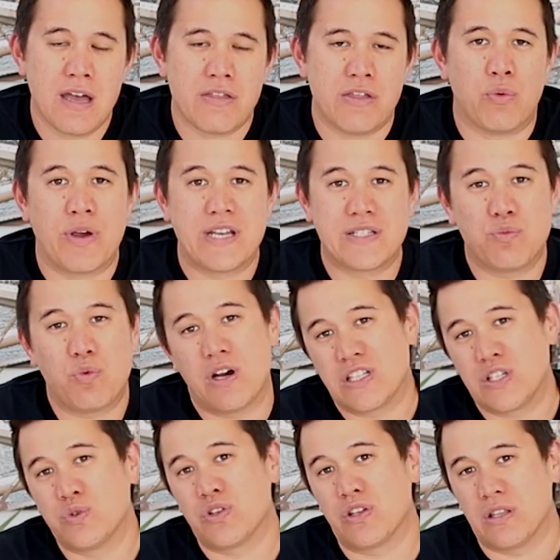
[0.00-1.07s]
The reason why
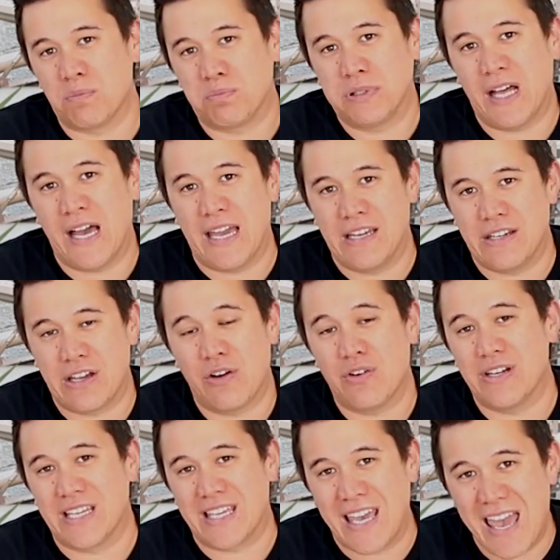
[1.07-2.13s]
she was on the plane
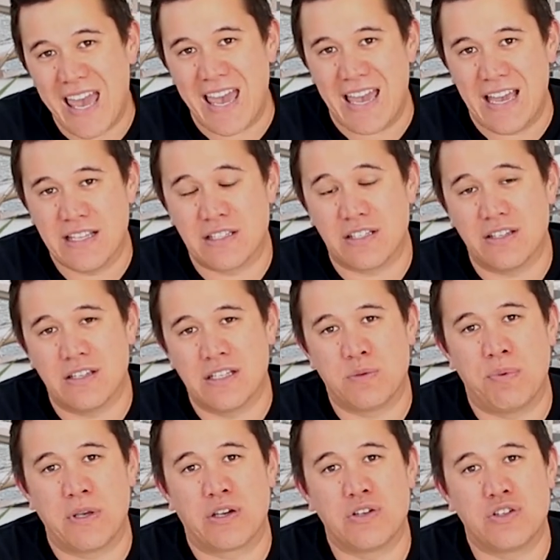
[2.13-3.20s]
going to Cairns is
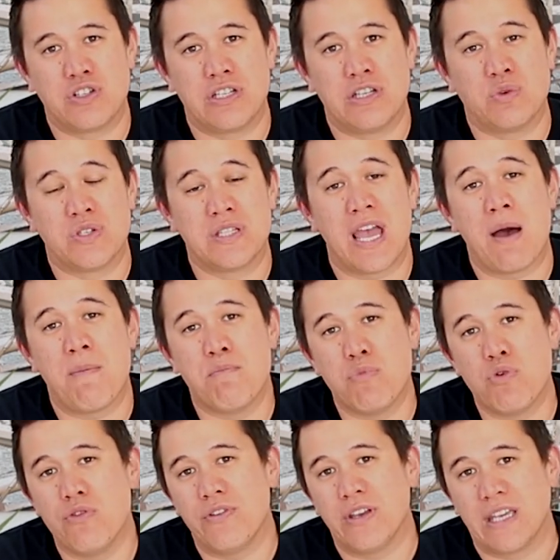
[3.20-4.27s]
because she was now
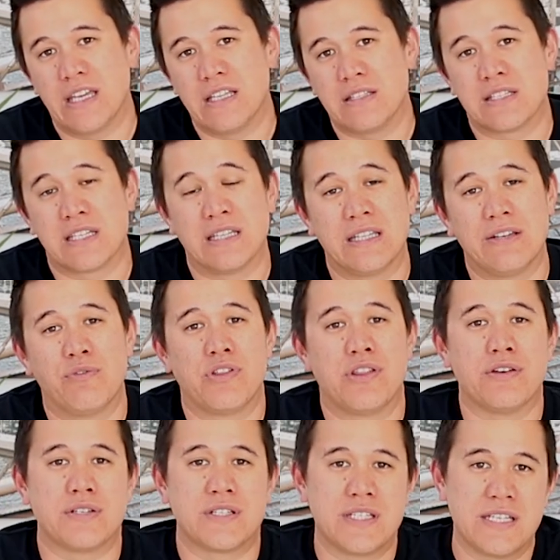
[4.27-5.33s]
moving in to live with
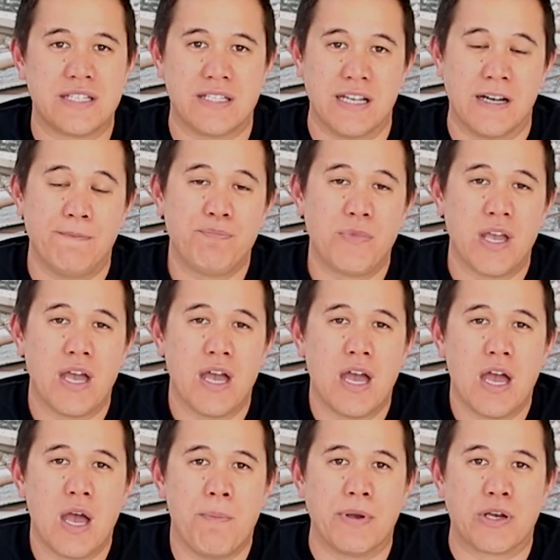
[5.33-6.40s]
her sister
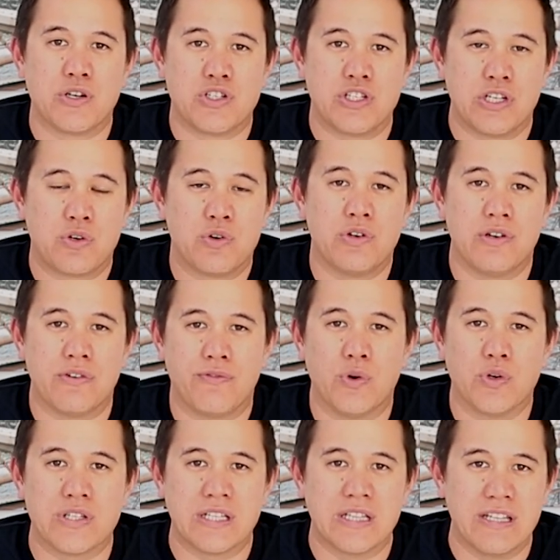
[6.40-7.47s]
because she couldn't
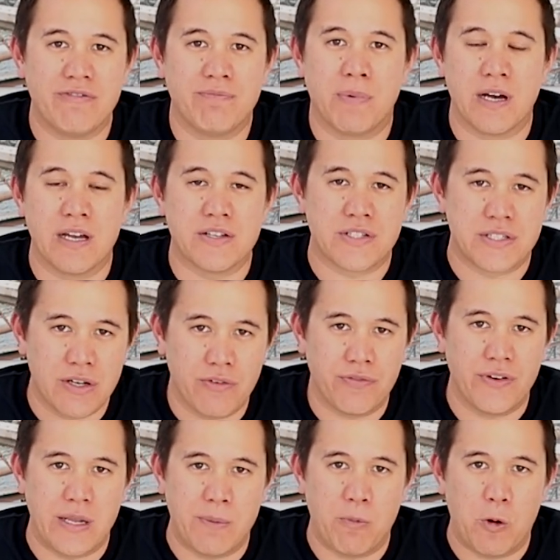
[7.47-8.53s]
afford to live by
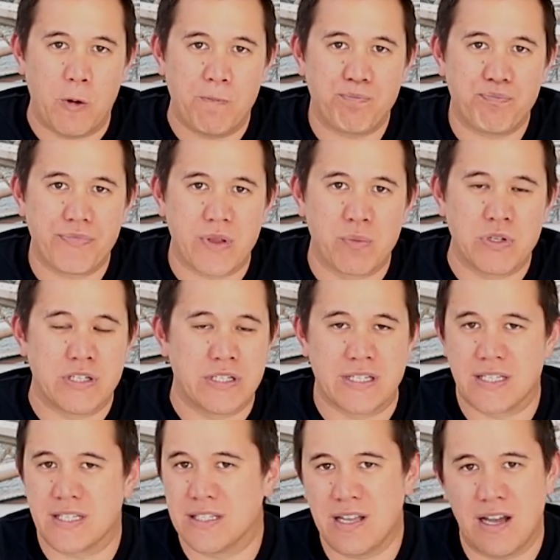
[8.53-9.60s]
herself anymore, which is
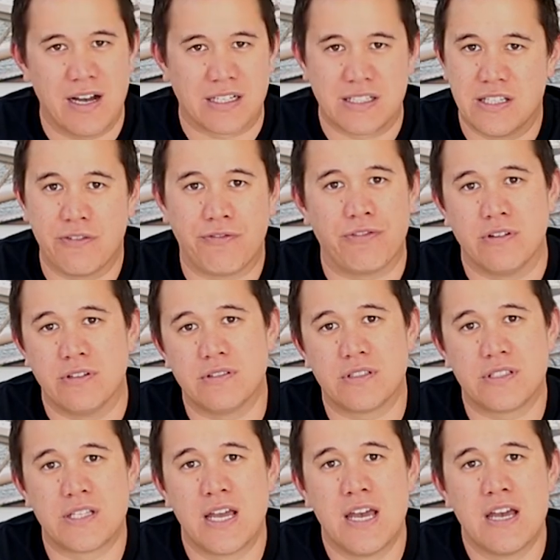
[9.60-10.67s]
a stark
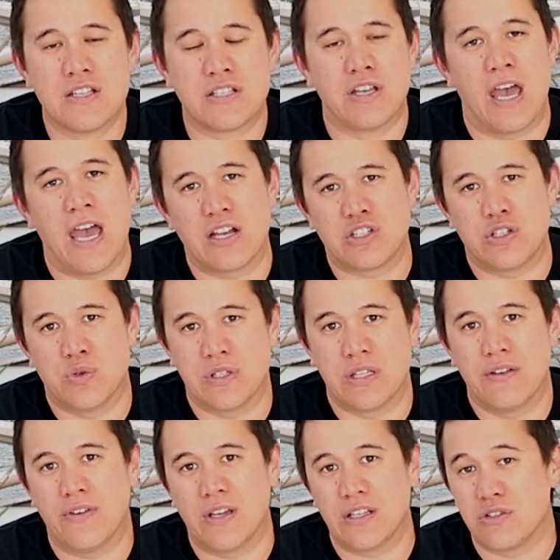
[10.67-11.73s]
difference to how she was
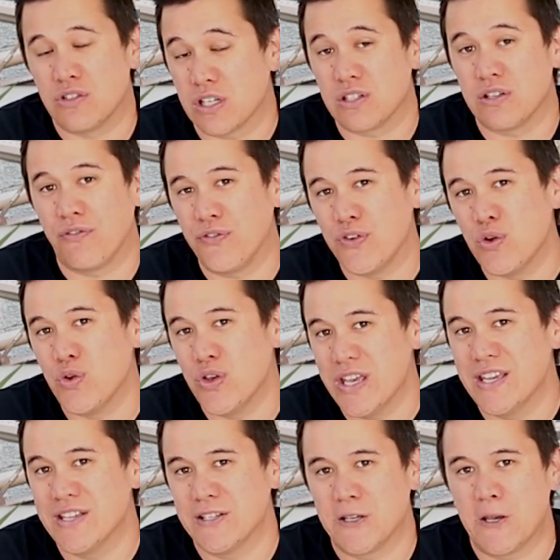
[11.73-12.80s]
living just a few
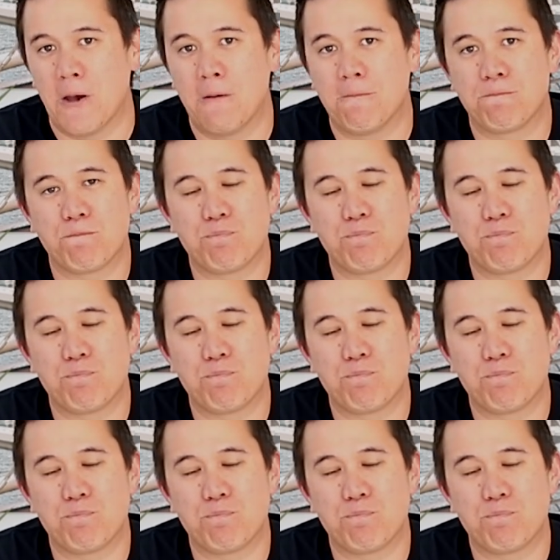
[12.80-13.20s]
years ago.